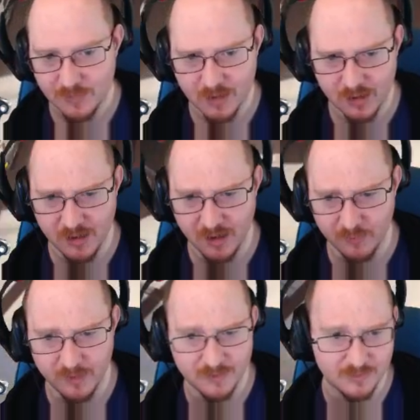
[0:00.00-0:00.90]

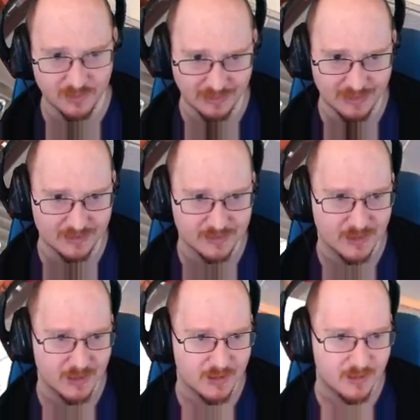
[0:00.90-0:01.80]
Otherwise, yeah.
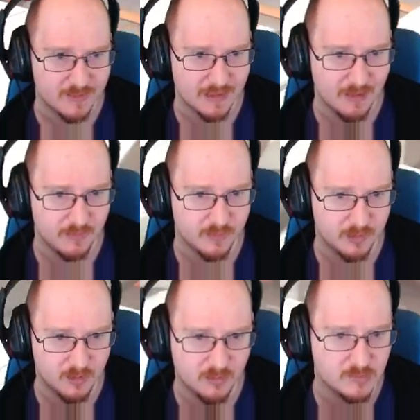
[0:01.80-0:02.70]
So heroes that are
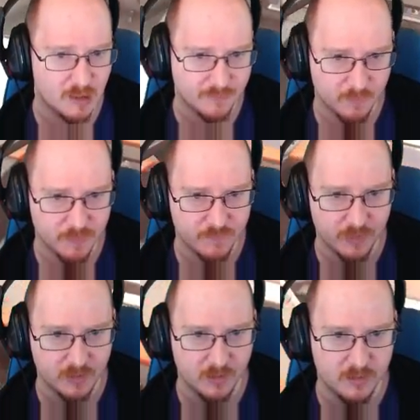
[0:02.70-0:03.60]
good, dive comp is
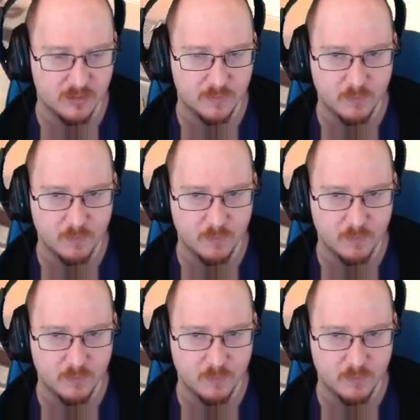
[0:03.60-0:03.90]
very good.